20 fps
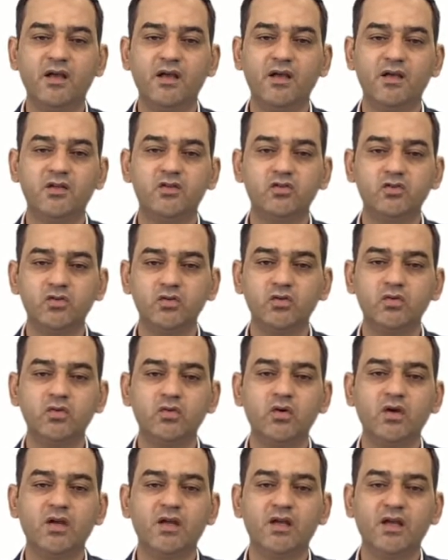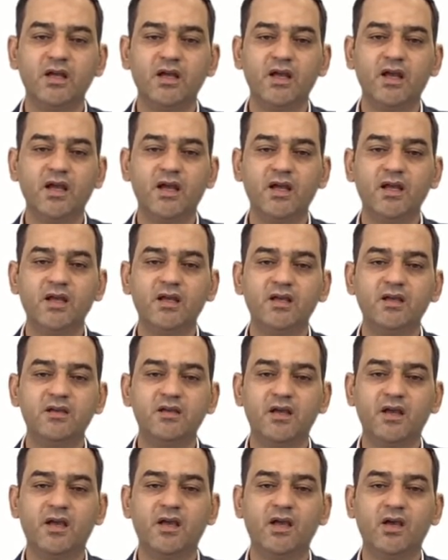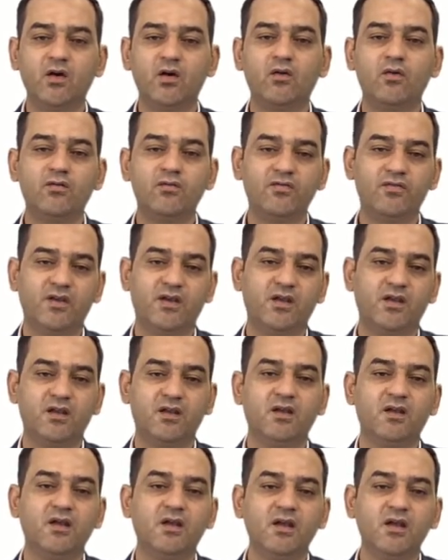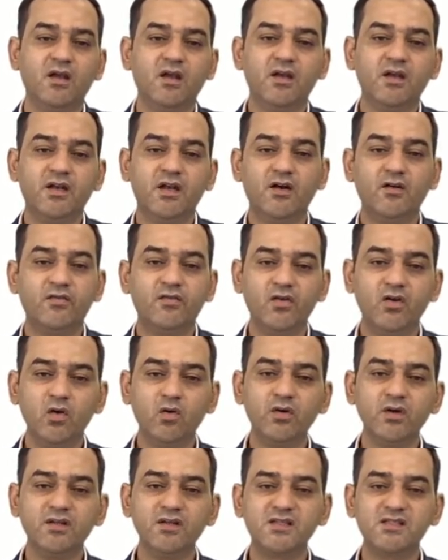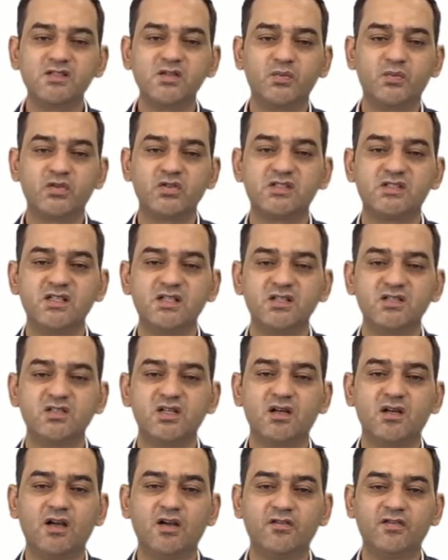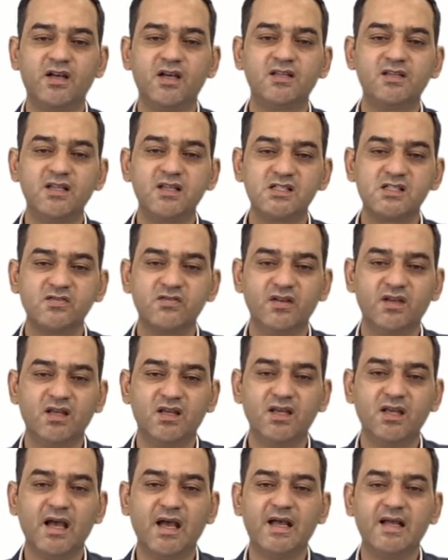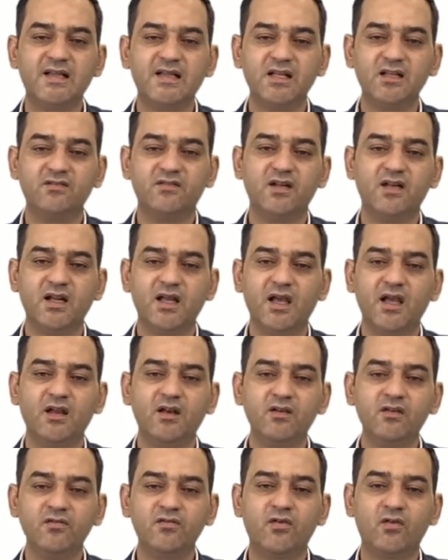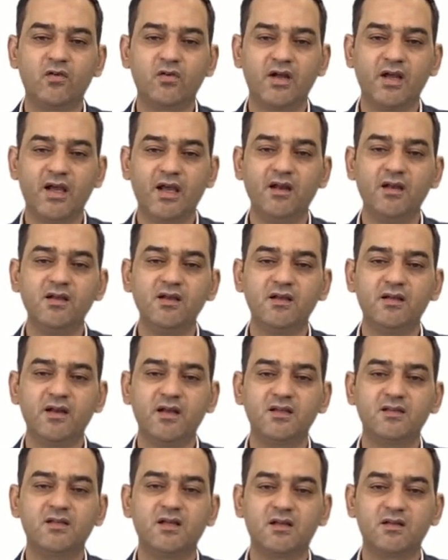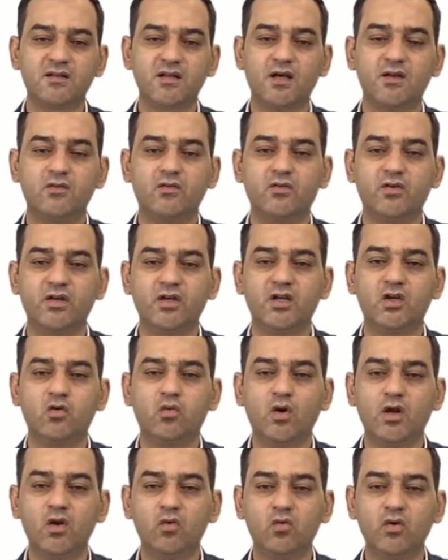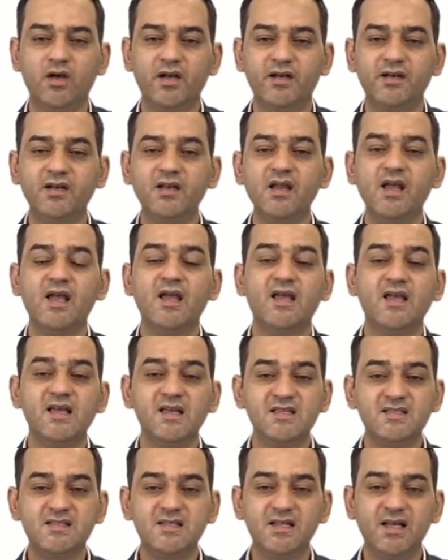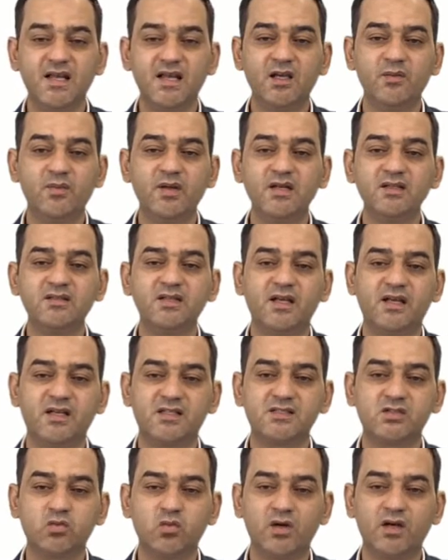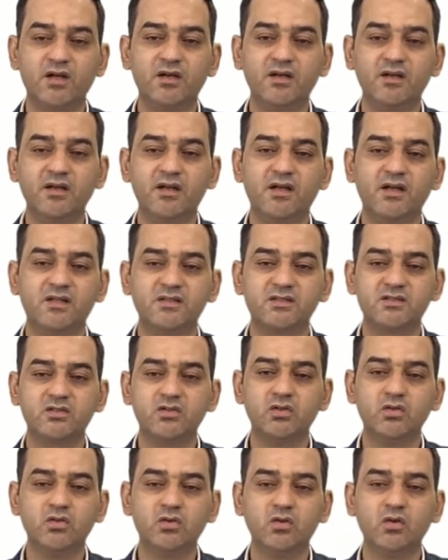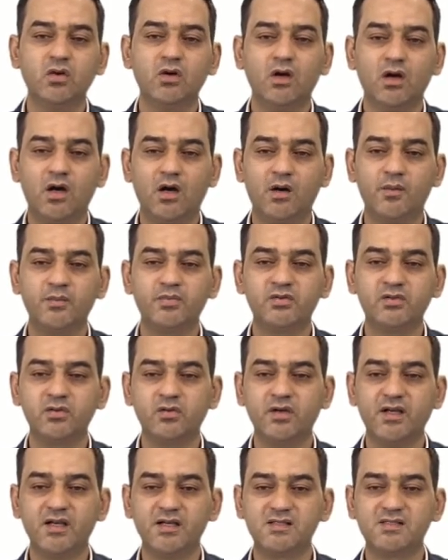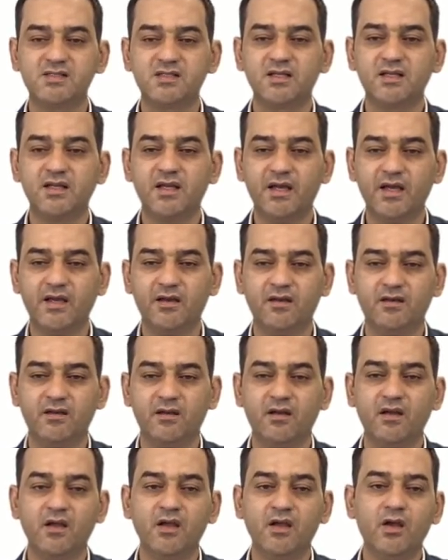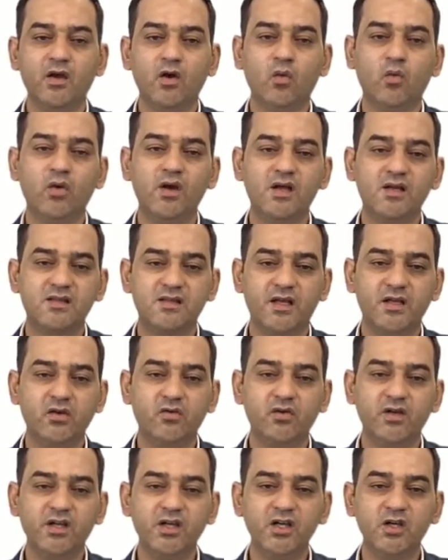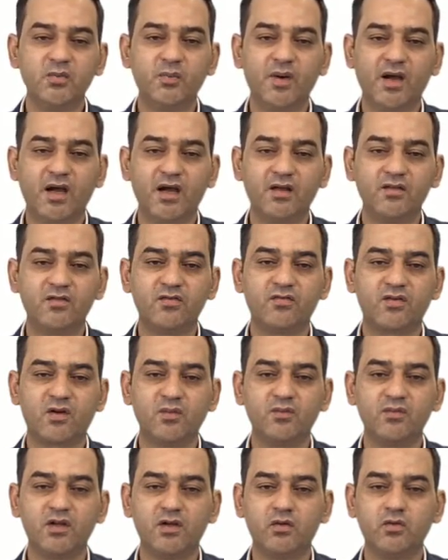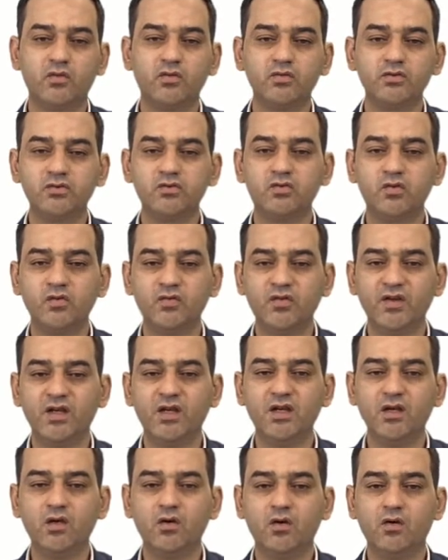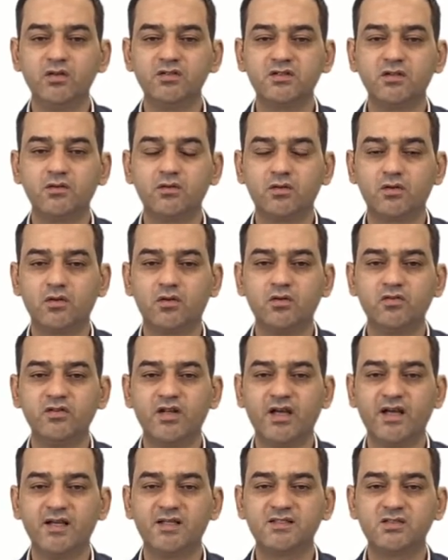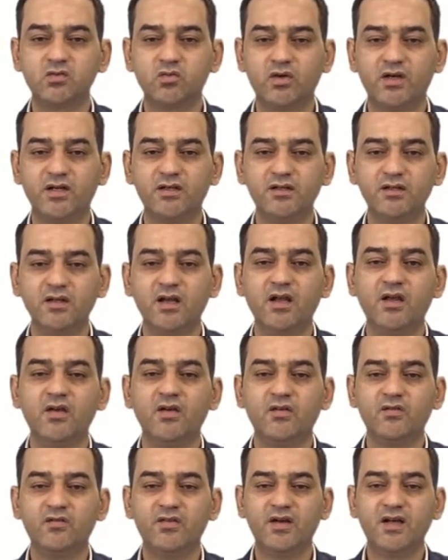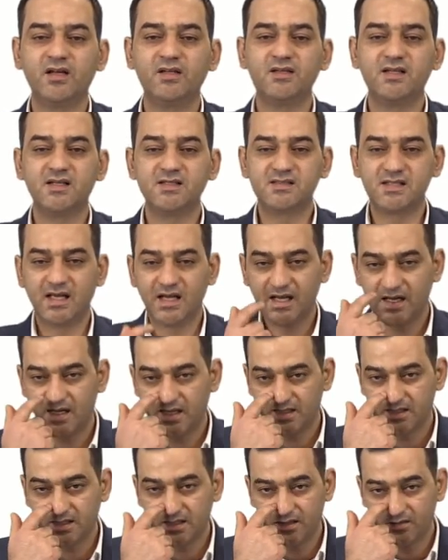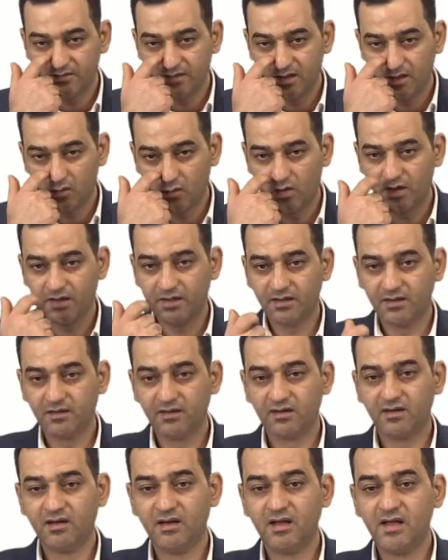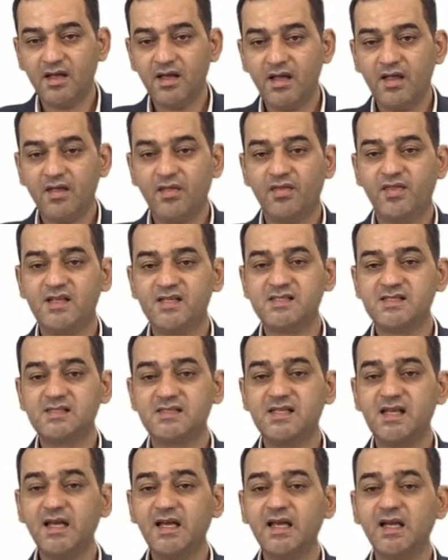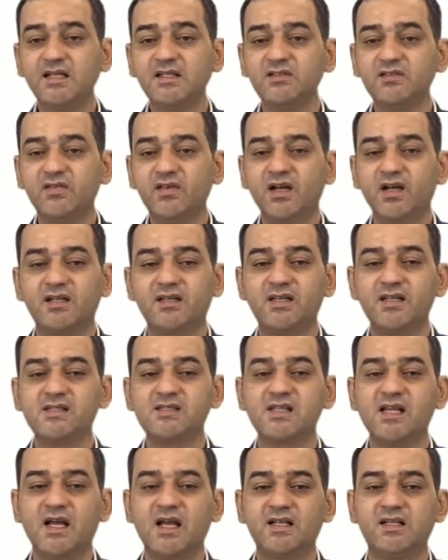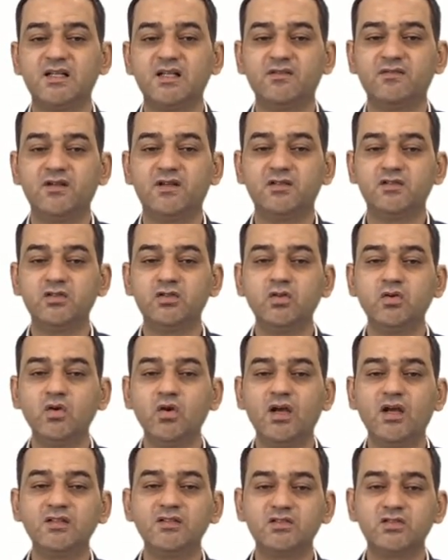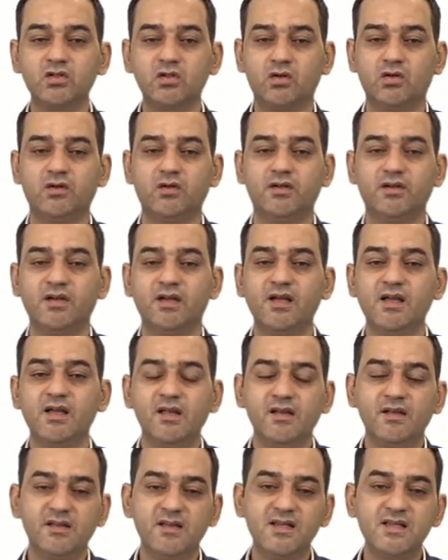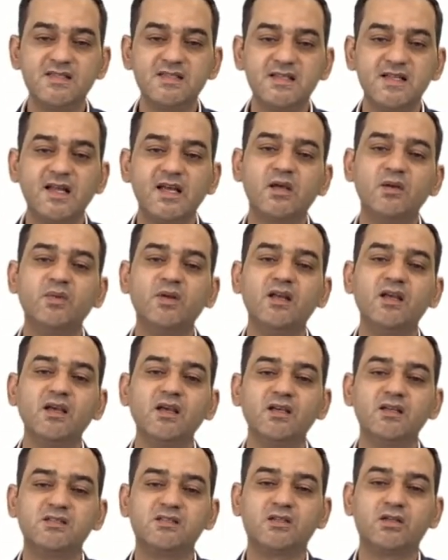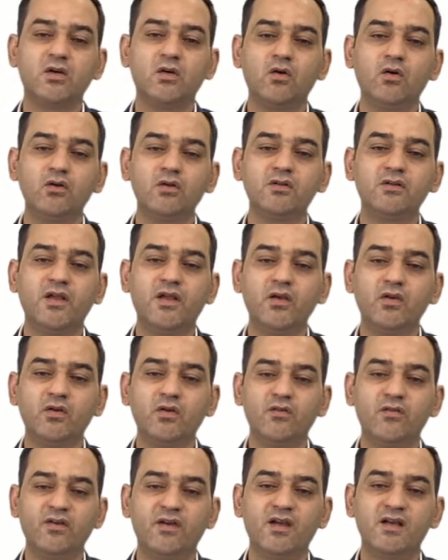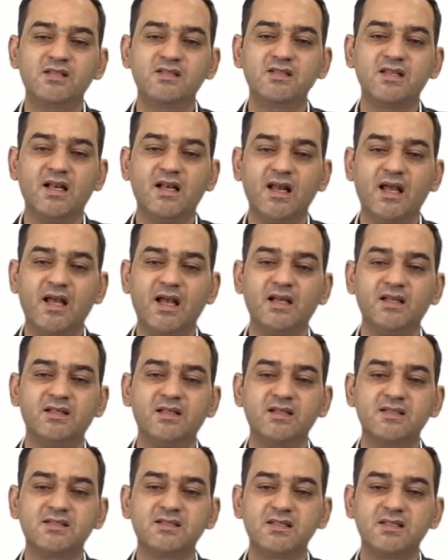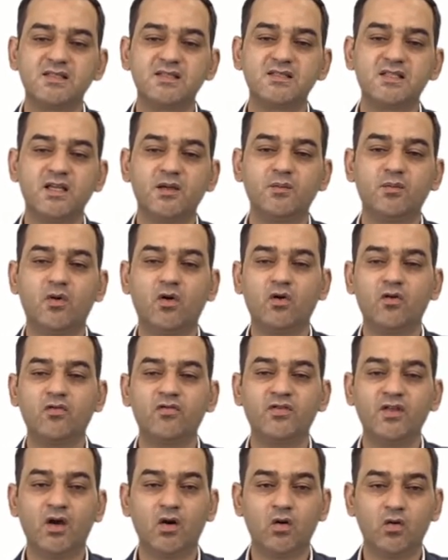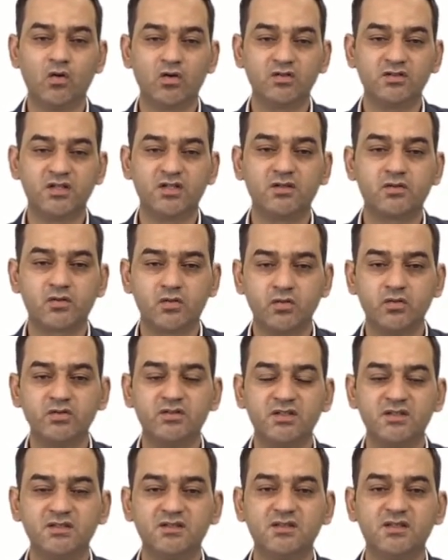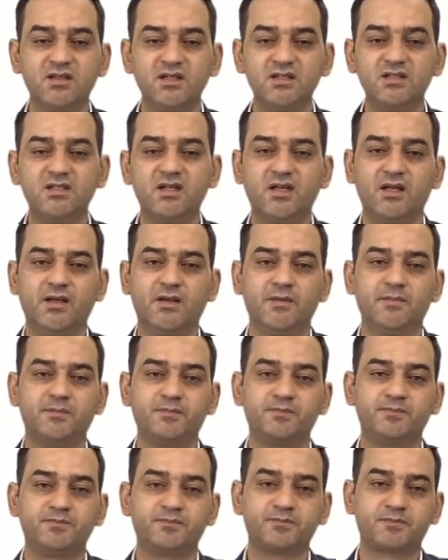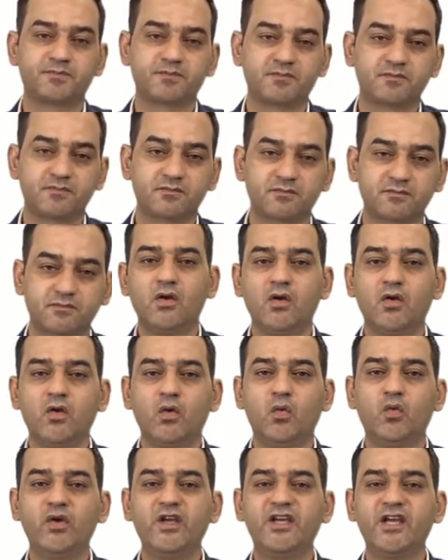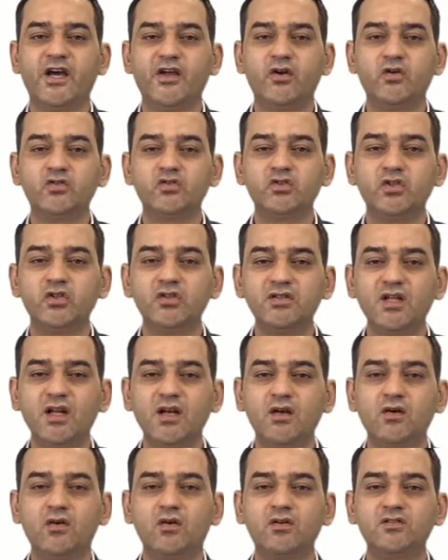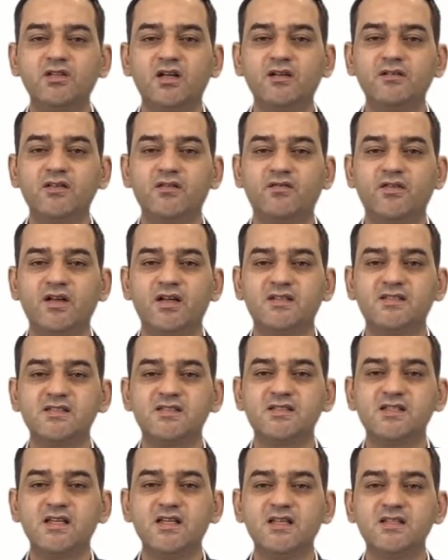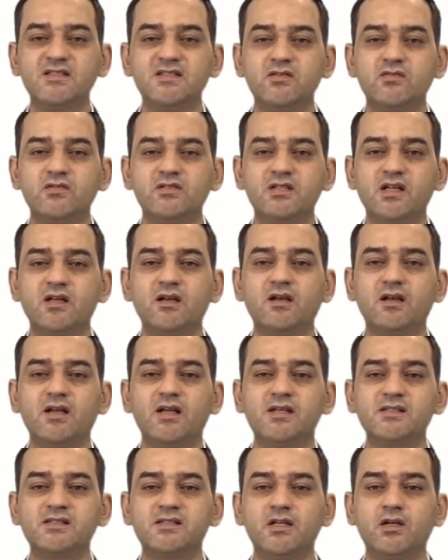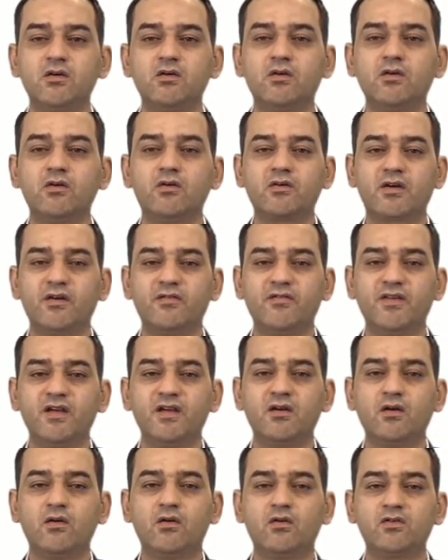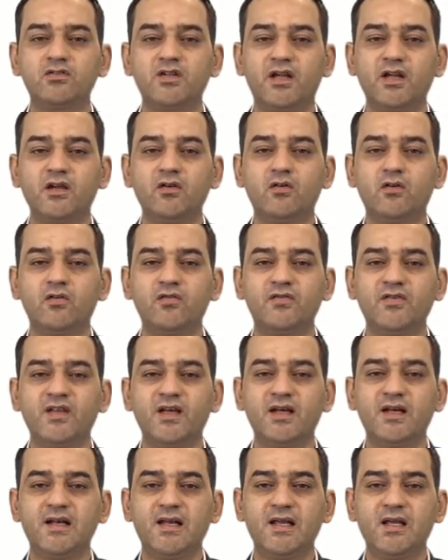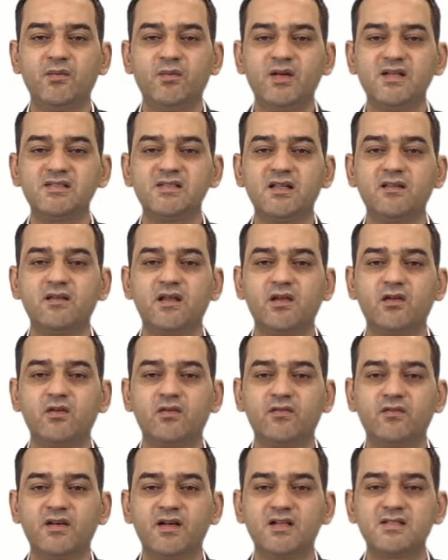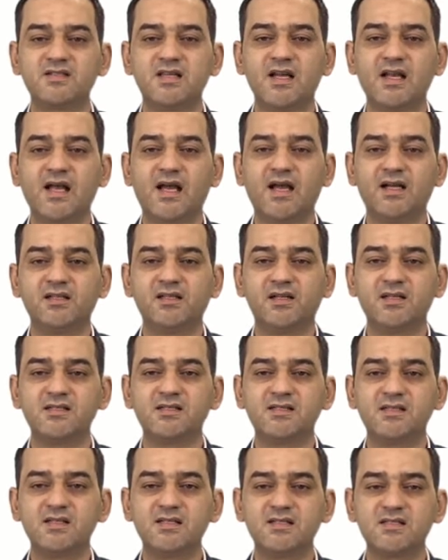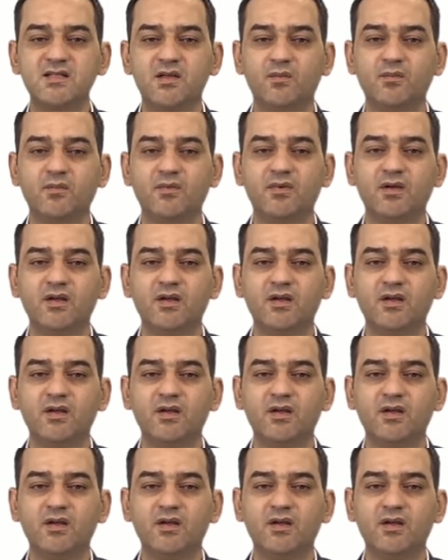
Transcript: A2, AK of V. Now, following this procedure, a vertex V at level n for n greater than or equal 1 is labeled x1, x2 up to xn, where the unique path from the root to V goes through the x1 vertex at level 1. The second vertex at level 2 and so on. This labeling is called the universal address system of the order-rooted tree. We can totally order the vertices using lexicographic ordering of their labels in the universal address system.